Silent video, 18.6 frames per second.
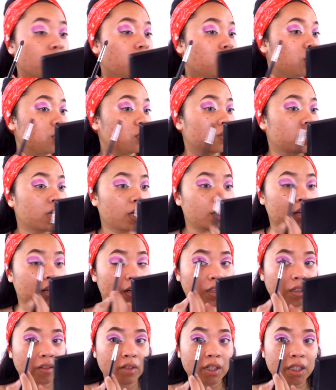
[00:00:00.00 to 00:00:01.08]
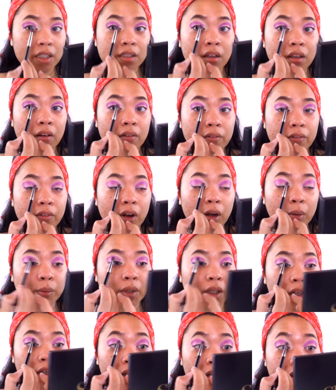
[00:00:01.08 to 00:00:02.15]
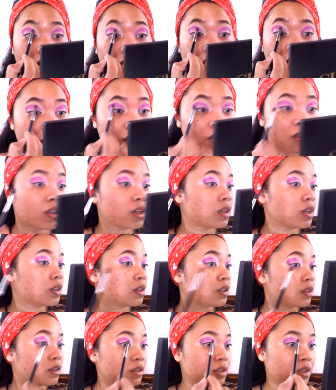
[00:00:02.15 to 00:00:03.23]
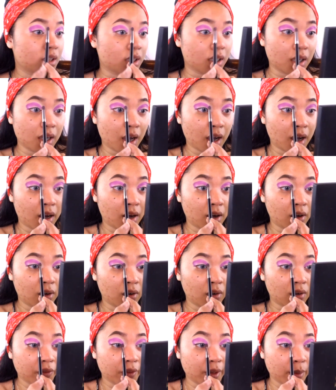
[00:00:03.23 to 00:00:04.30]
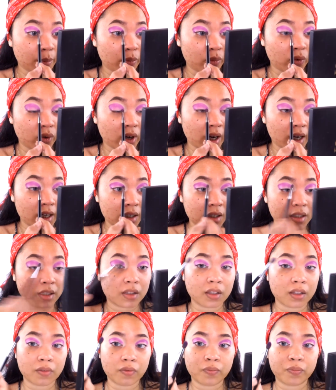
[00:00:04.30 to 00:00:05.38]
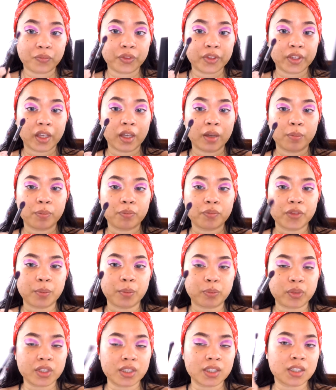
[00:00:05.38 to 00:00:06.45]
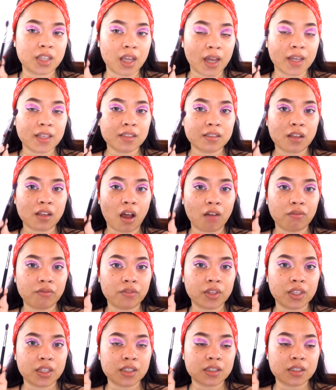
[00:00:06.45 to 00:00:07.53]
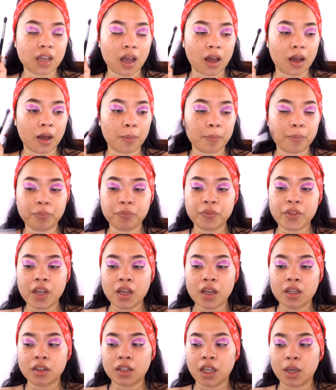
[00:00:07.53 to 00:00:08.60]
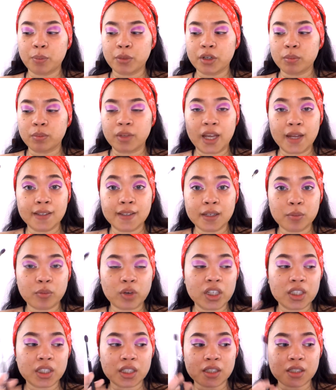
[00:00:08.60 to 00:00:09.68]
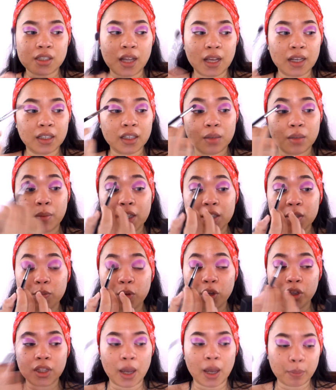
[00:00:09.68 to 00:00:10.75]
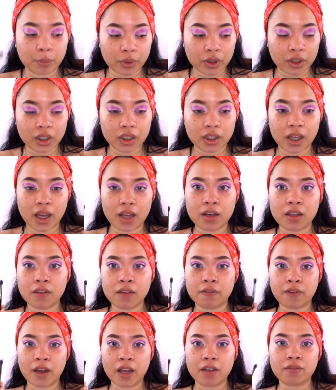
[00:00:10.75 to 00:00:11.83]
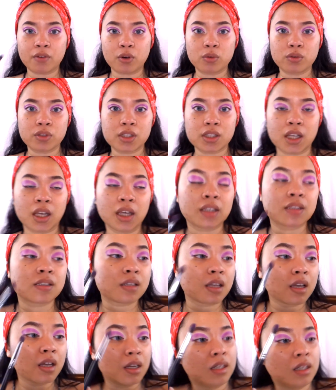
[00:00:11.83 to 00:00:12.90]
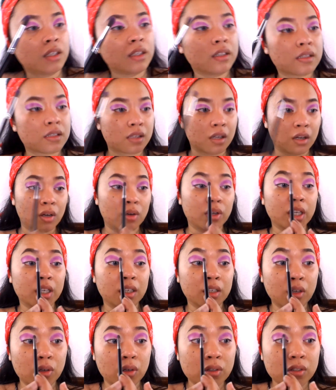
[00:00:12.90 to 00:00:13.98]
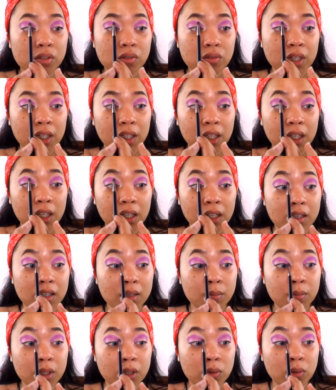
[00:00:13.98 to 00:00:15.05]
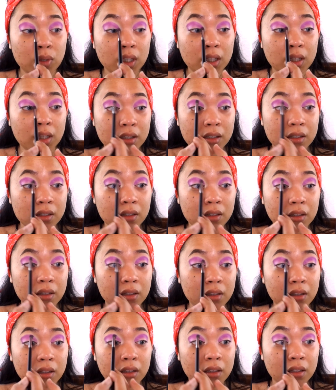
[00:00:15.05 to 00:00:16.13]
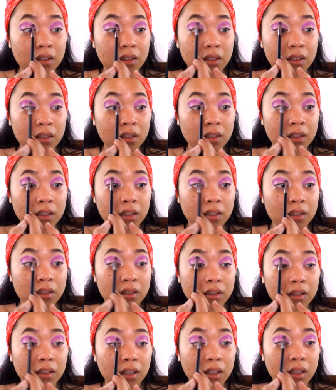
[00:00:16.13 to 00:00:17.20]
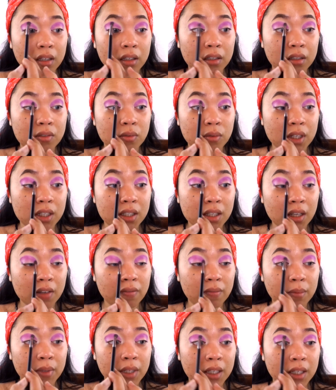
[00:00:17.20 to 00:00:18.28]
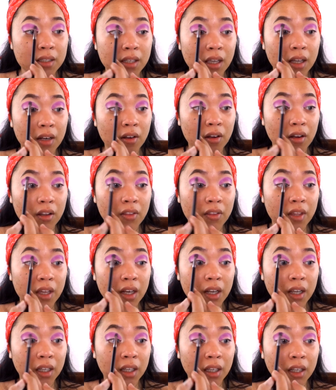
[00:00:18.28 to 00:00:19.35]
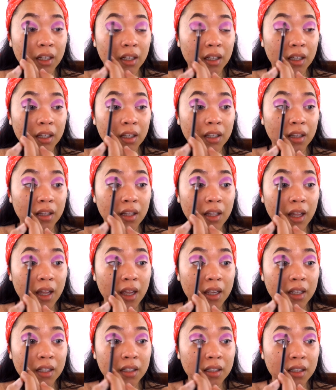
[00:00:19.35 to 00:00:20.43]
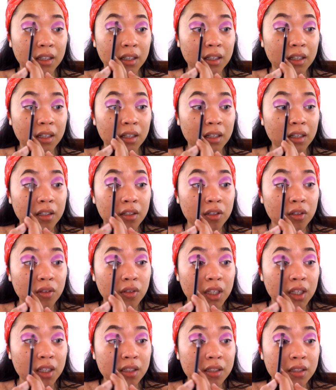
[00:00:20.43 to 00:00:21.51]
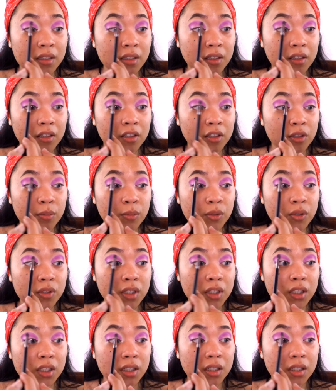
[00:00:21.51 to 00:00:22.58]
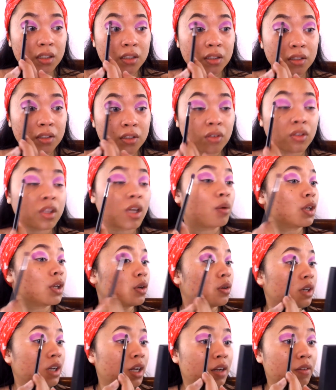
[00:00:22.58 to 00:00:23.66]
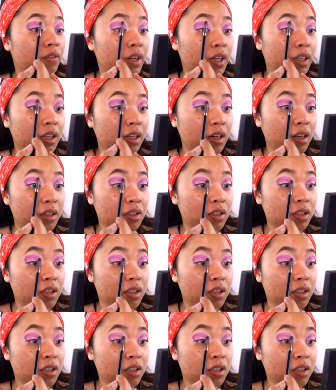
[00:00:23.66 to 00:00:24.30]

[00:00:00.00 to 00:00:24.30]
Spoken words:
going to cut our crease from here. See how the brush, the tip, the precise of this tapered blending brush, it's slightly much more tapered than the 506. So it goes really in between the creases. And then once I place that on, then I can like lightly doing a circular motion so that we don't have any harsh